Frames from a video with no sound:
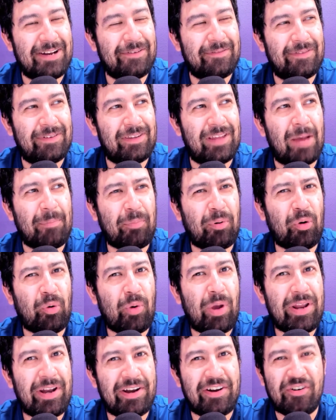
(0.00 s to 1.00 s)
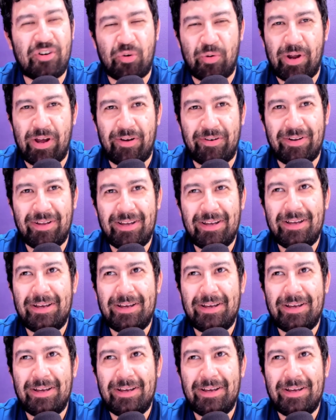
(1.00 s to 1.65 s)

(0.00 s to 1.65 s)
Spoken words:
of, not paraded it around,